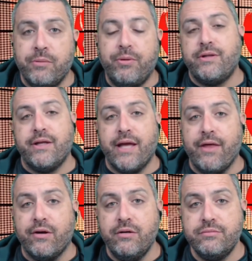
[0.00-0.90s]
to put
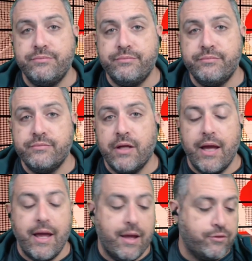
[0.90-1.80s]
together.
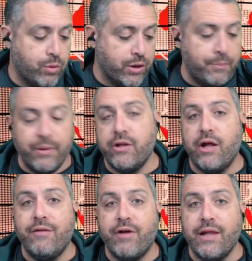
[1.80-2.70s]
So we're going to build
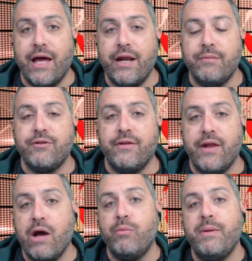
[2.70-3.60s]
all of our lineups, and then
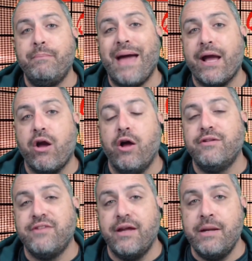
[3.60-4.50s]
I will be back on
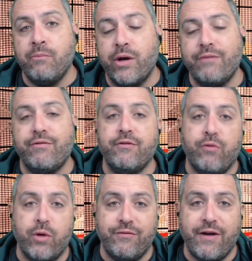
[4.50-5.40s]
Sunday morning for the
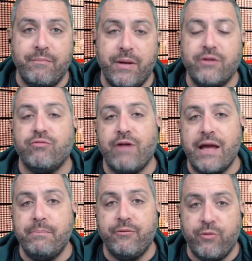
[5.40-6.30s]
45 minutes
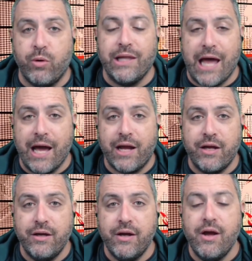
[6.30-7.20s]
right before lock
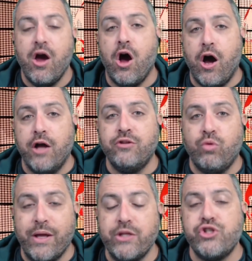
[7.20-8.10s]
on
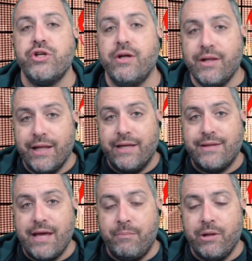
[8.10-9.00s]
Twitch. Link
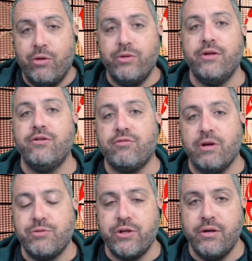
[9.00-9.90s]
down below in the
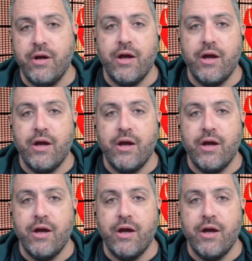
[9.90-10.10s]
description.